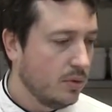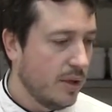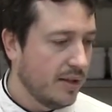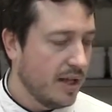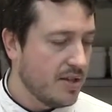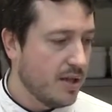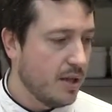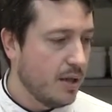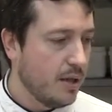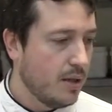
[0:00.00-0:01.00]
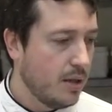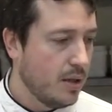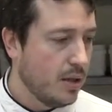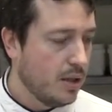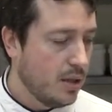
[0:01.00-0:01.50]
I think that's it.
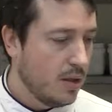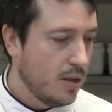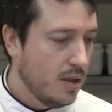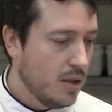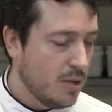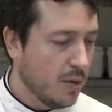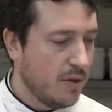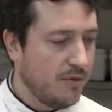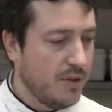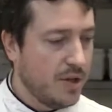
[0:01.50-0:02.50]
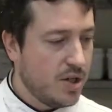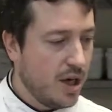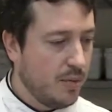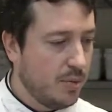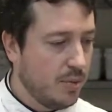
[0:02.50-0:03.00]
So we're gonna finish
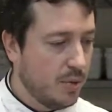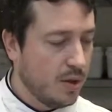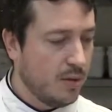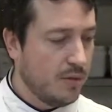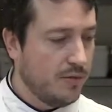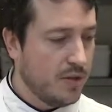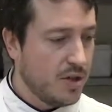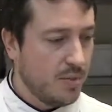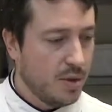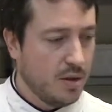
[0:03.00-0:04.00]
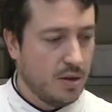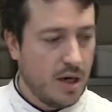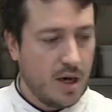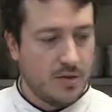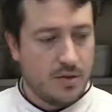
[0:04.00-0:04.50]
up. We're gonna finish up our
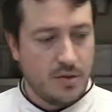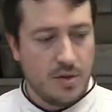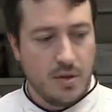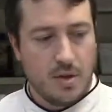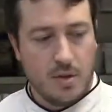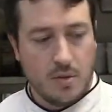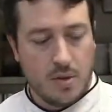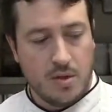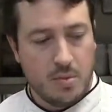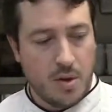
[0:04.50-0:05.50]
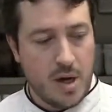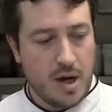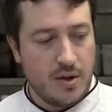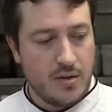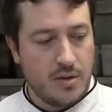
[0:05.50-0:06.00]
croquettes. We're gonna do
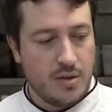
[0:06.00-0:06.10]
Bearnaise.